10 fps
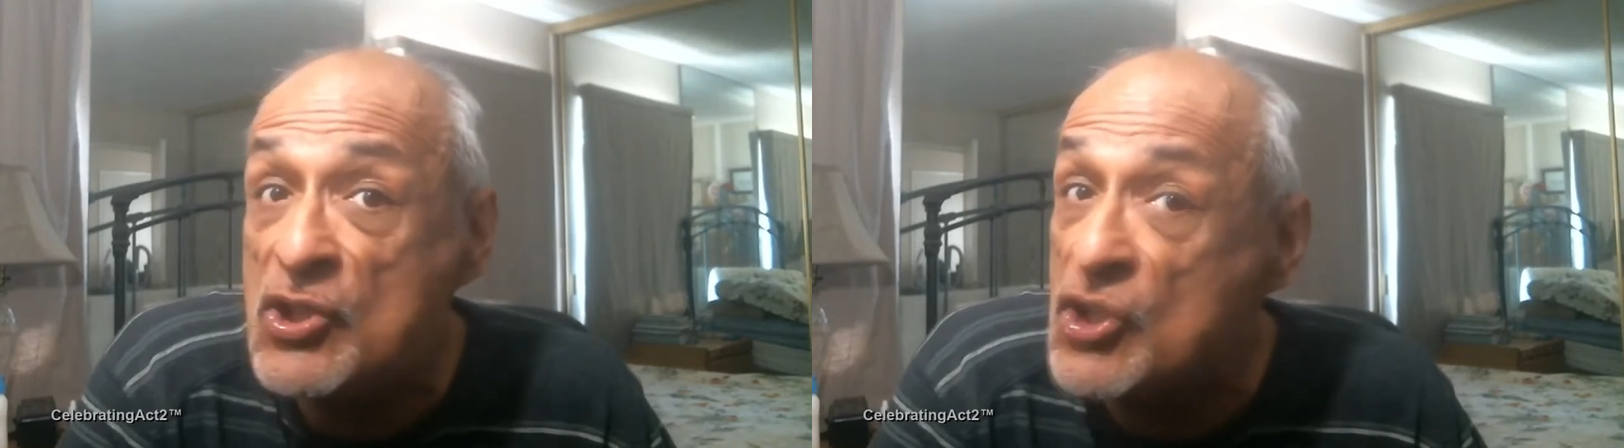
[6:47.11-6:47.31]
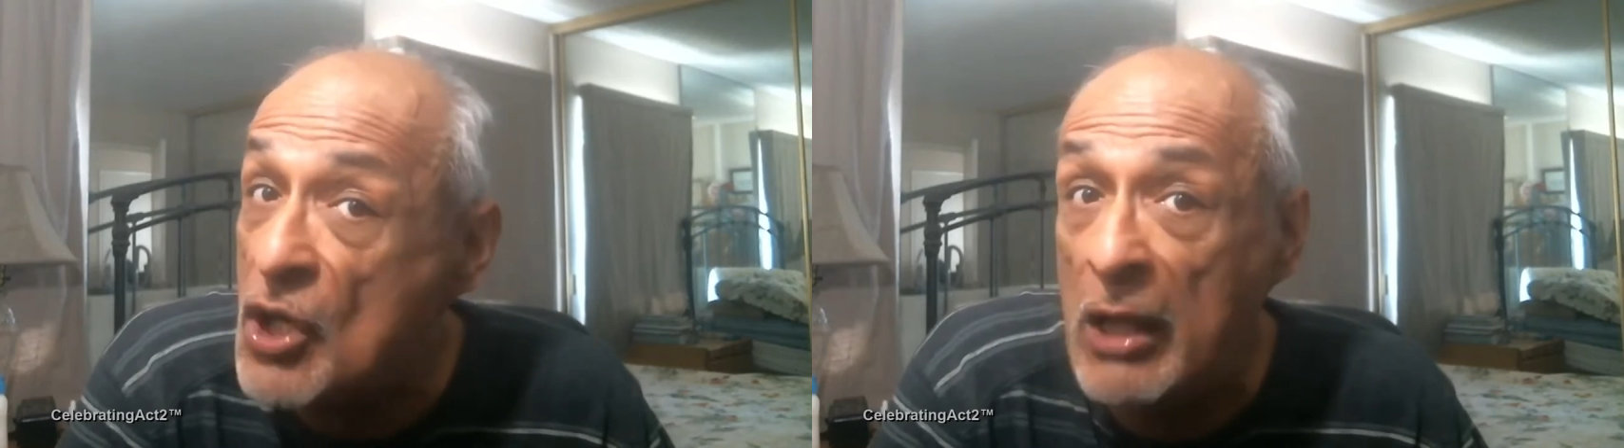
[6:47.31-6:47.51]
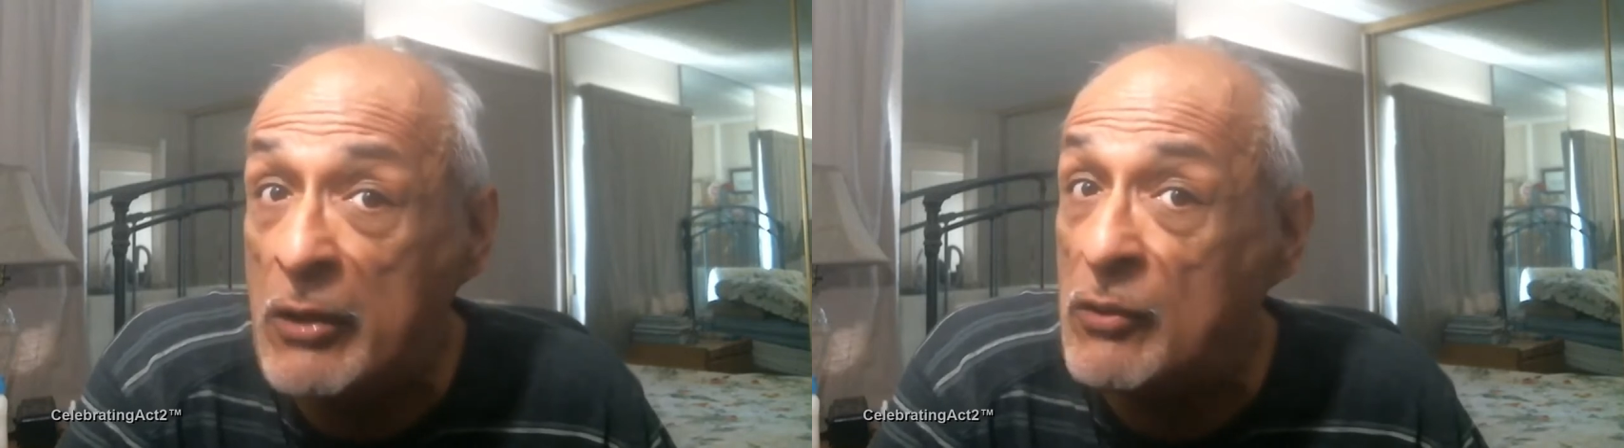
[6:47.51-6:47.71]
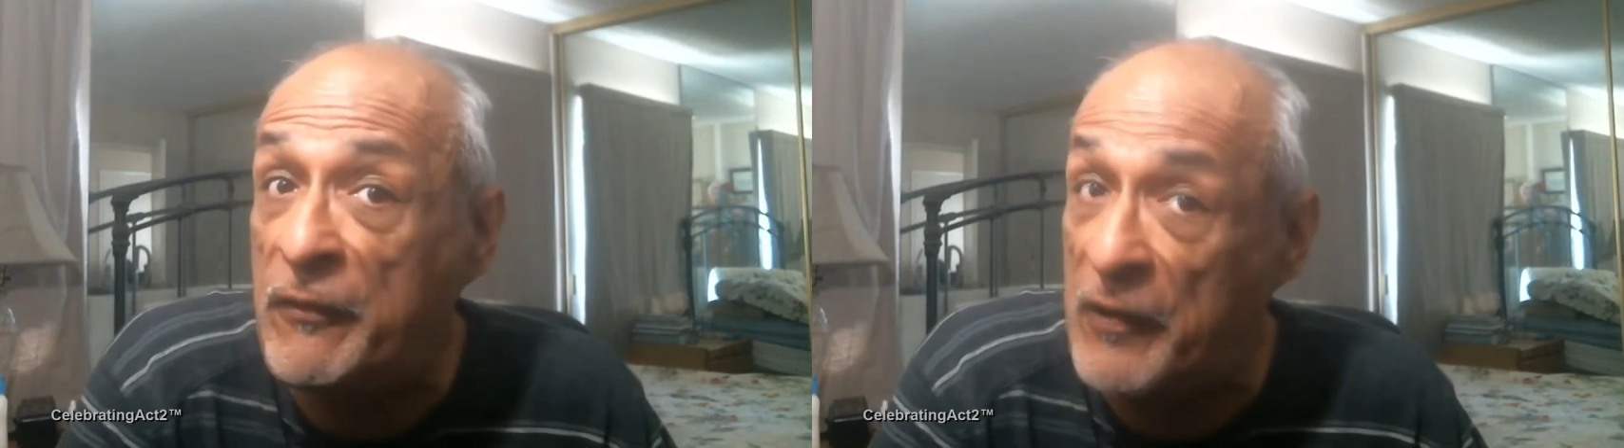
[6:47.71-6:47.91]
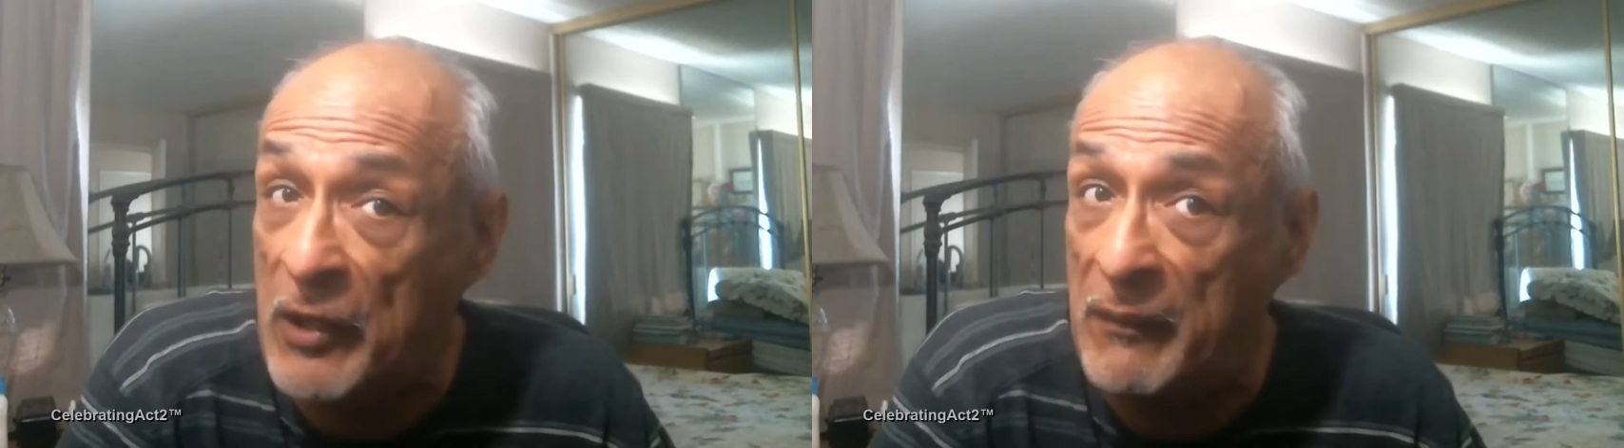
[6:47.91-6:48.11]
genre of
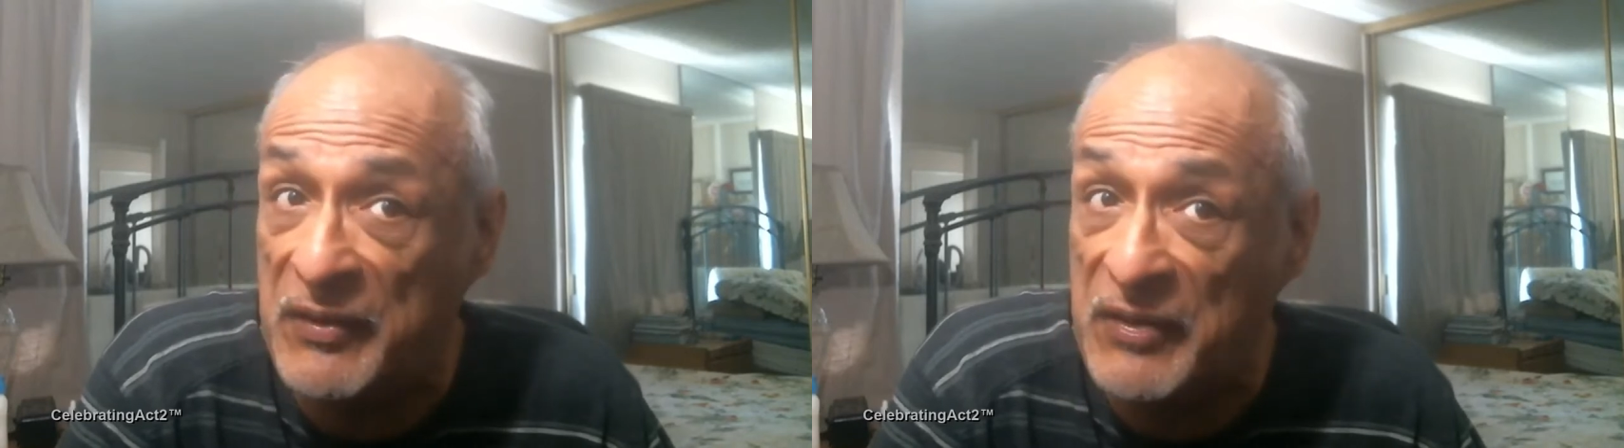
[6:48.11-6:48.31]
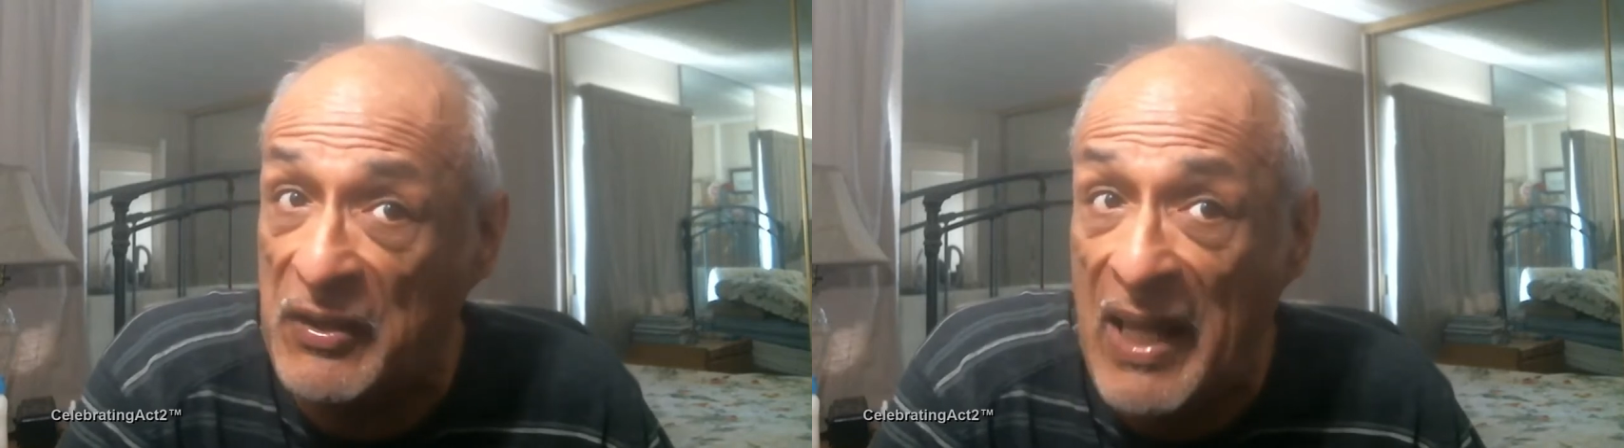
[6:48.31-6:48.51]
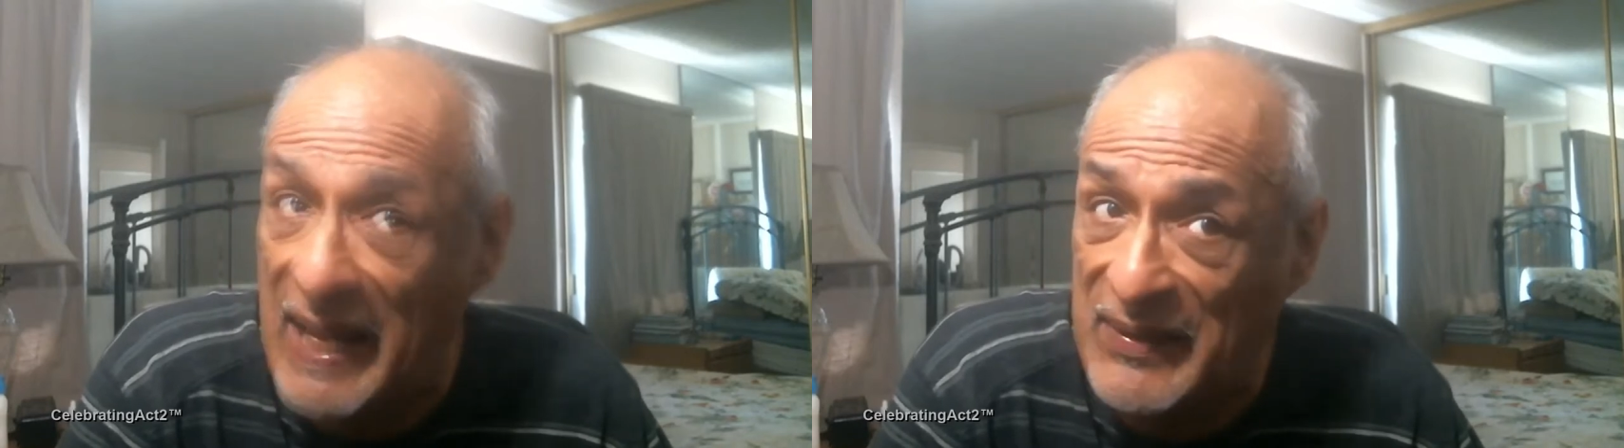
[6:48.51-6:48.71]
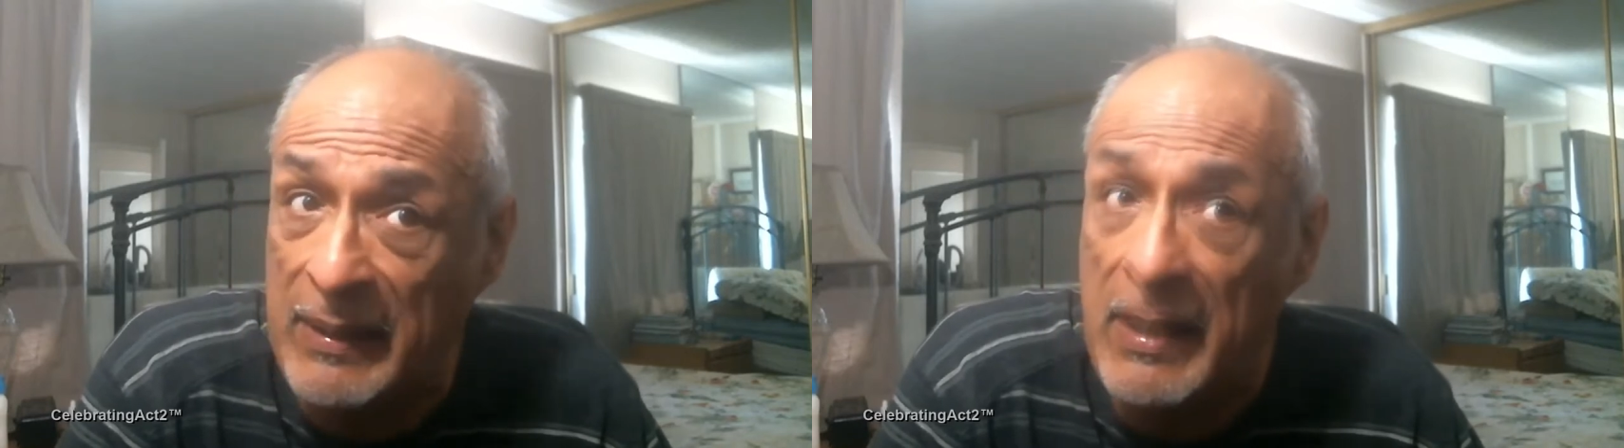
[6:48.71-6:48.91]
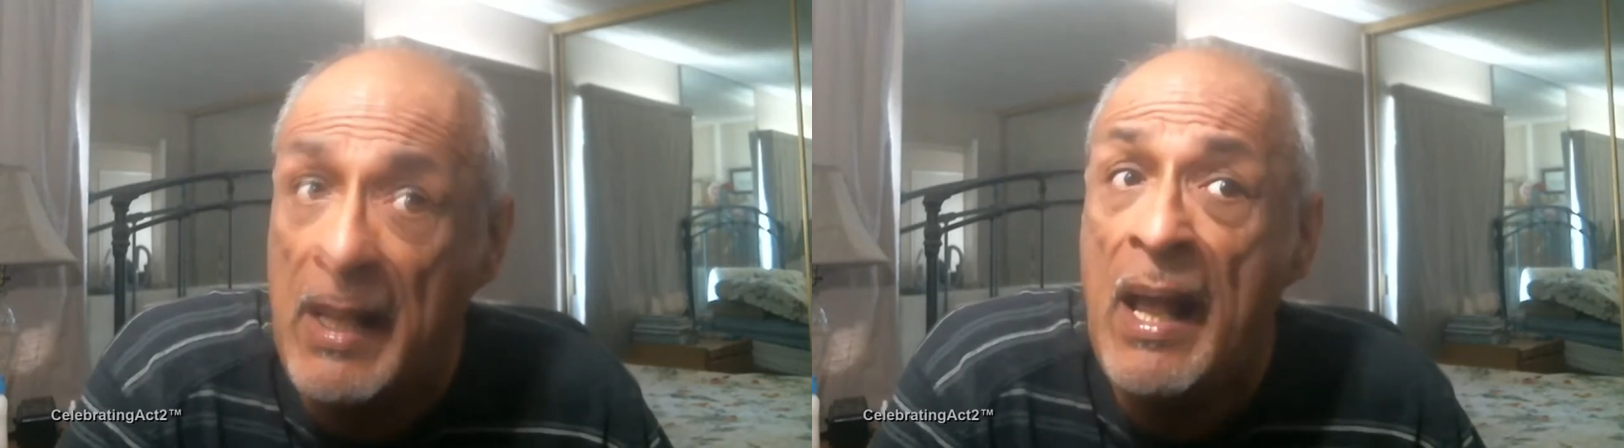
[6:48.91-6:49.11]
film if it's classic,